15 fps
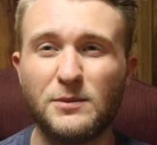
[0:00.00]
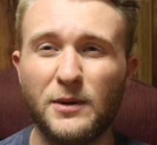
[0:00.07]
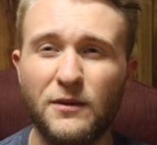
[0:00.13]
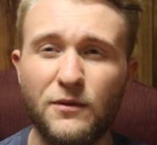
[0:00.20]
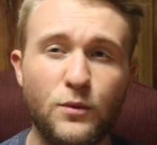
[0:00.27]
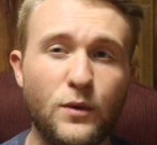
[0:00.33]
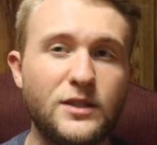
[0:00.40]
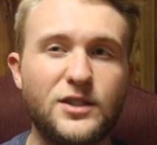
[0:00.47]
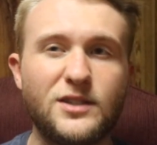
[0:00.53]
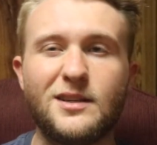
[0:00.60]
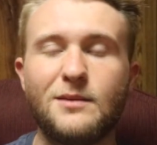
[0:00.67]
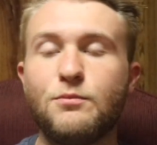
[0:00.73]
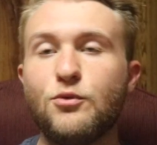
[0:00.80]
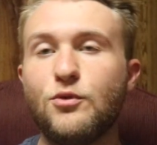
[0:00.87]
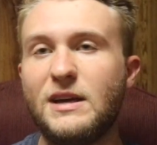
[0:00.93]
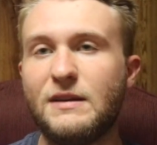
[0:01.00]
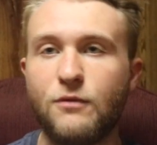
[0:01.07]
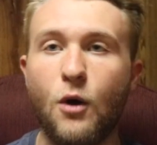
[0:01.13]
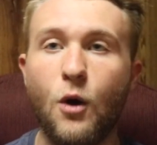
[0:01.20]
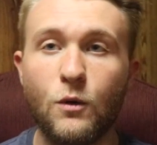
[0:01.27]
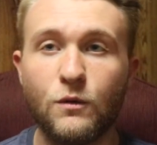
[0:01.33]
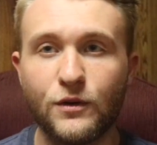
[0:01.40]
But if you want just a brief
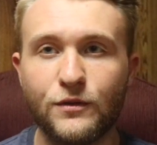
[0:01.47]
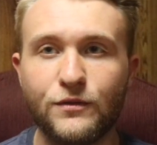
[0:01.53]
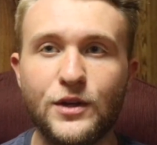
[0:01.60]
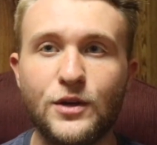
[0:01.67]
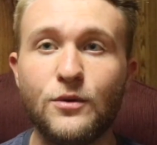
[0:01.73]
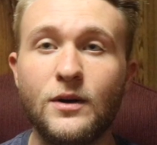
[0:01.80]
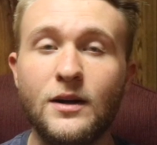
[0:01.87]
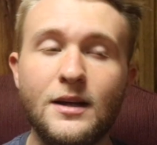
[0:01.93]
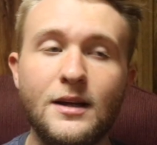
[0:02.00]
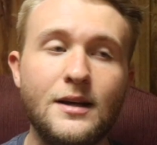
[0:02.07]
overview,